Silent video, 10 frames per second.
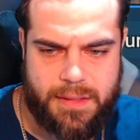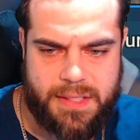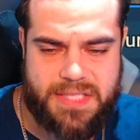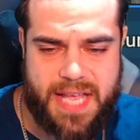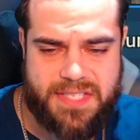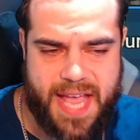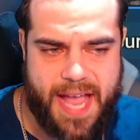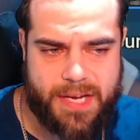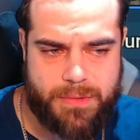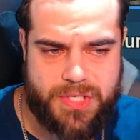This has
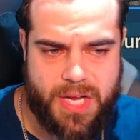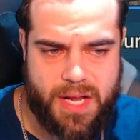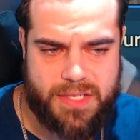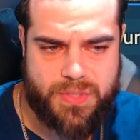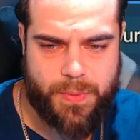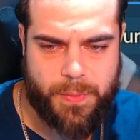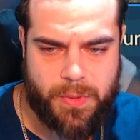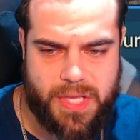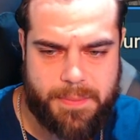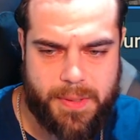accuracy on it, so we will
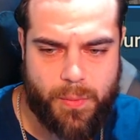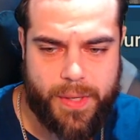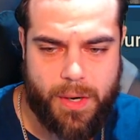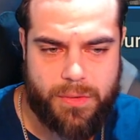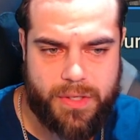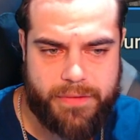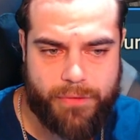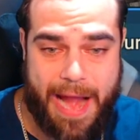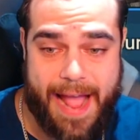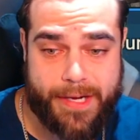keep it. We are looking
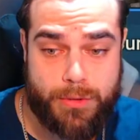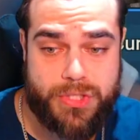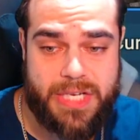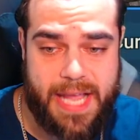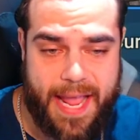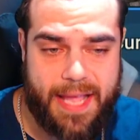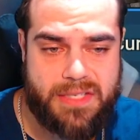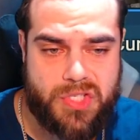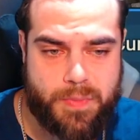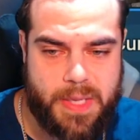for accuracy
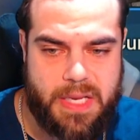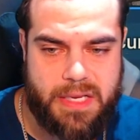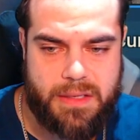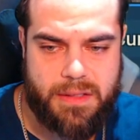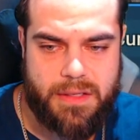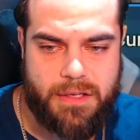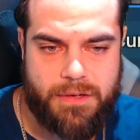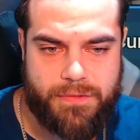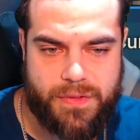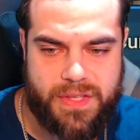and speed
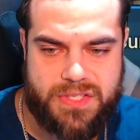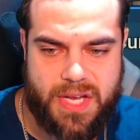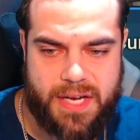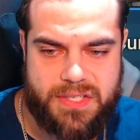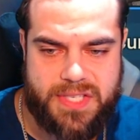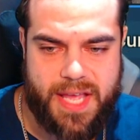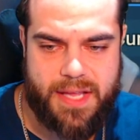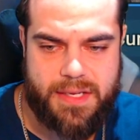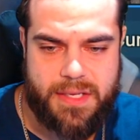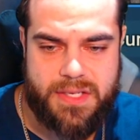for this kind of
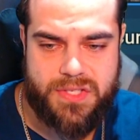set.